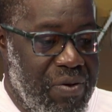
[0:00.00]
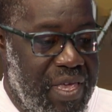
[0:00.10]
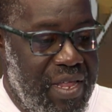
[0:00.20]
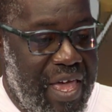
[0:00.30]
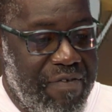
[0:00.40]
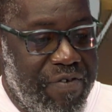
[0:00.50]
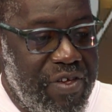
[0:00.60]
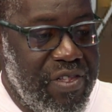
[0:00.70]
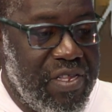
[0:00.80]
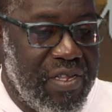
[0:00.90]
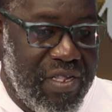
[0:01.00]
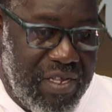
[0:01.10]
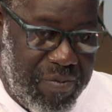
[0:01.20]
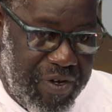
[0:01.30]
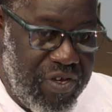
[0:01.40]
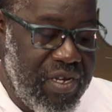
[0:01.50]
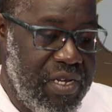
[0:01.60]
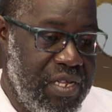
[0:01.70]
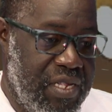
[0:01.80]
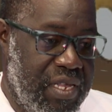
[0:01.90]
okay, like for instance, especially
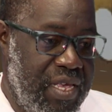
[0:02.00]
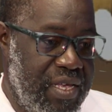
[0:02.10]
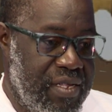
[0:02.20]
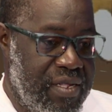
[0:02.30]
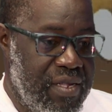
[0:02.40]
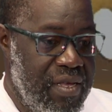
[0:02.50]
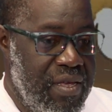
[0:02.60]
this case,